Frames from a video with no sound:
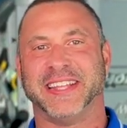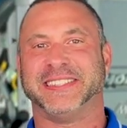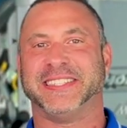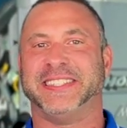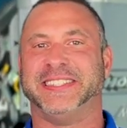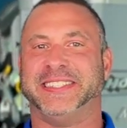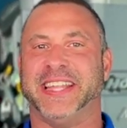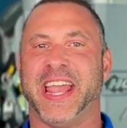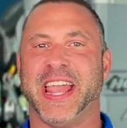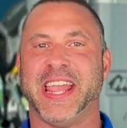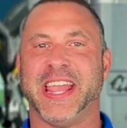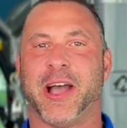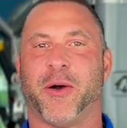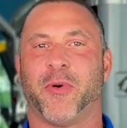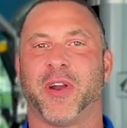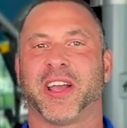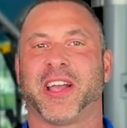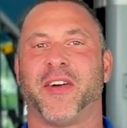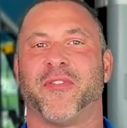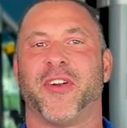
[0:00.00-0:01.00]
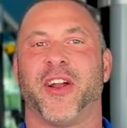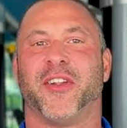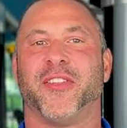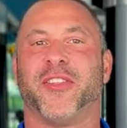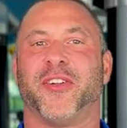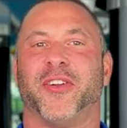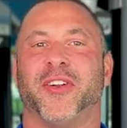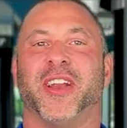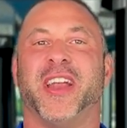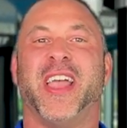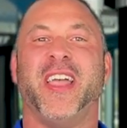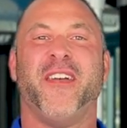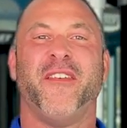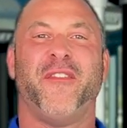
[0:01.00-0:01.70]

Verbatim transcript: and today I want to cover another